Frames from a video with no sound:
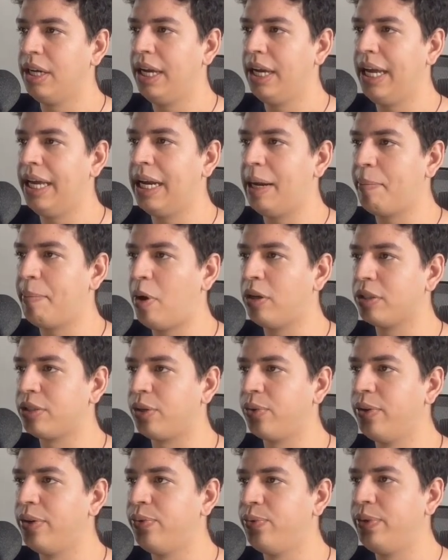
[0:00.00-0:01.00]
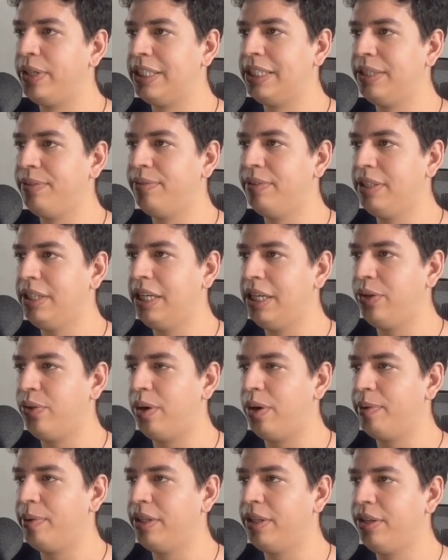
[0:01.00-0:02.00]
and I'm also receiving
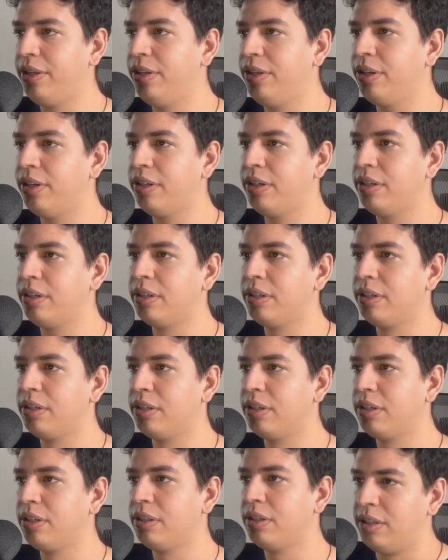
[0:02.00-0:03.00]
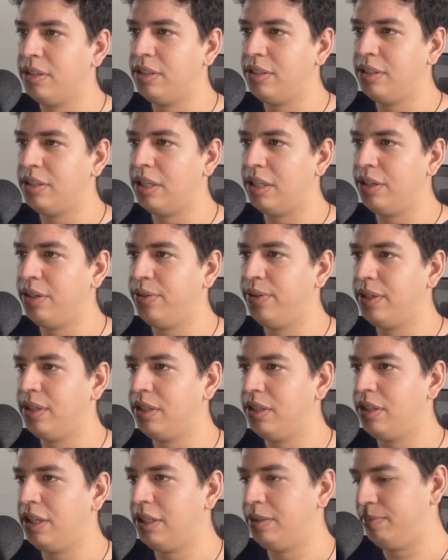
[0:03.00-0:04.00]
increment here. This is a little
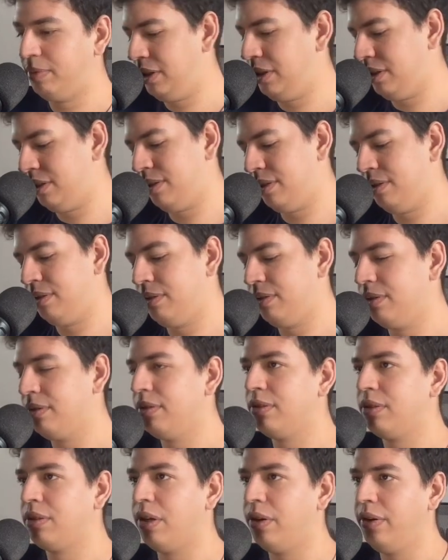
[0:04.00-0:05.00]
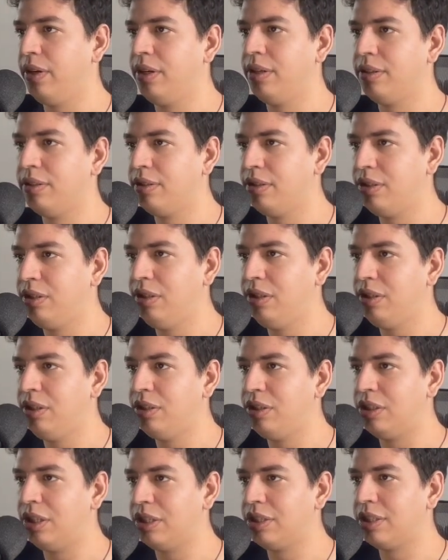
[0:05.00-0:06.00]
ugly. Let me just
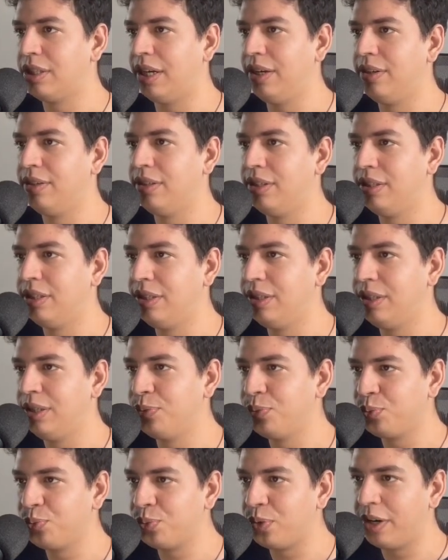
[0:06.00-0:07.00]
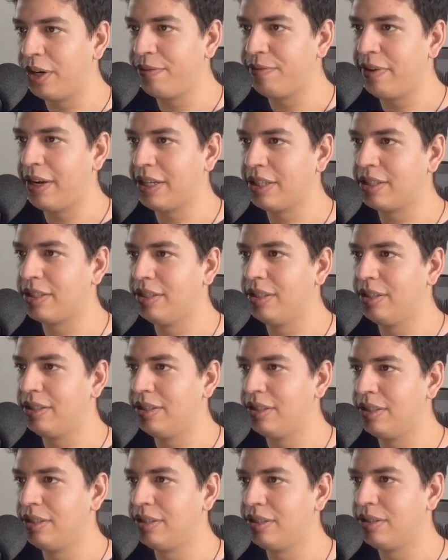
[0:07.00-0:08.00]
style it. Won't affect
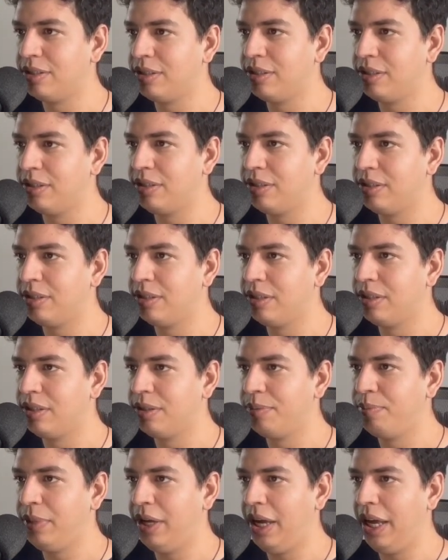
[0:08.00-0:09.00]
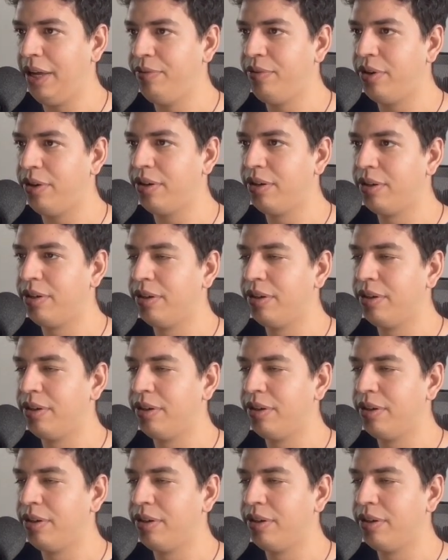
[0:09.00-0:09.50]
the behavior.